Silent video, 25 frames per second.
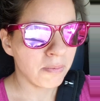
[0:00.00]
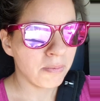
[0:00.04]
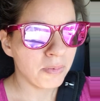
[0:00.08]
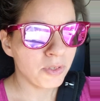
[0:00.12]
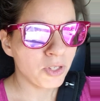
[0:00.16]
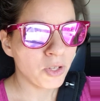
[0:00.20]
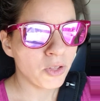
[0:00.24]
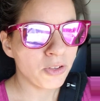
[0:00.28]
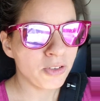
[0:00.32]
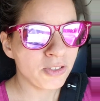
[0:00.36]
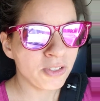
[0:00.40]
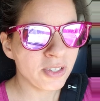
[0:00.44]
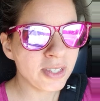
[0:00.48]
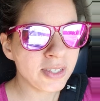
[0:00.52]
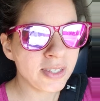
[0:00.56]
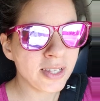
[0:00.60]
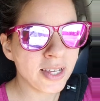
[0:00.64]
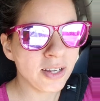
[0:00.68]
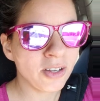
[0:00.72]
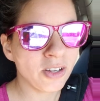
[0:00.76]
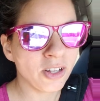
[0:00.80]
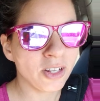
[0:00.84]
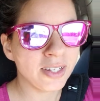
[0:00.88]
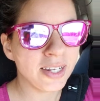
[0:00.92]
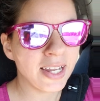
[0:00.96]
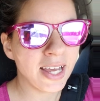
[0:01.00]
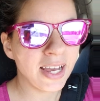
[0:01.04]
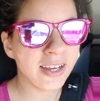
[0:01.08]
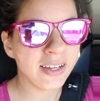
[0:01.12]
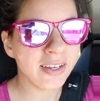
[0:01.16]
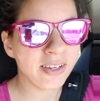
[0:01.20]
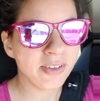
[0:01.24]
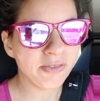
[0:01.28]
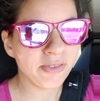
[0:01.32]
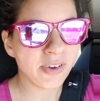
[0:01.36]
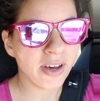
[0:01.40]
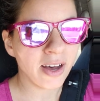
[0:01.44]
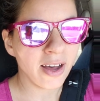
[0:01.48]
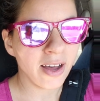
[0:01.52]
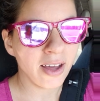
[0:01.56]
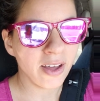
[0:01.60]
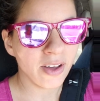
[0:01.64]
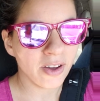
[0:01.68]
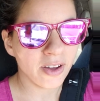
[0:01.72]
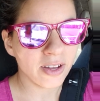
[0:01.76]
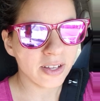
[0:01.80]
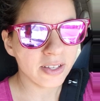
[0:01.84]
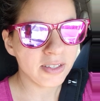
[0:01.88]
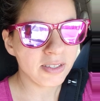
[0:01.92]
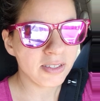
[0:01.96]
So there's this thing called negative
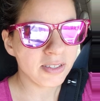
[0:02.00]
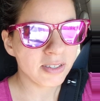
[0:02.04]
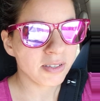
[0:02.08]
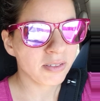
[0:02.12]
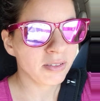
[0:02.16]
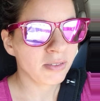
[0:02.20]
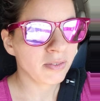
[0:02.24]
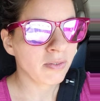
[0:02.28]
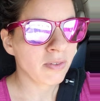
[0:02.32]
ions.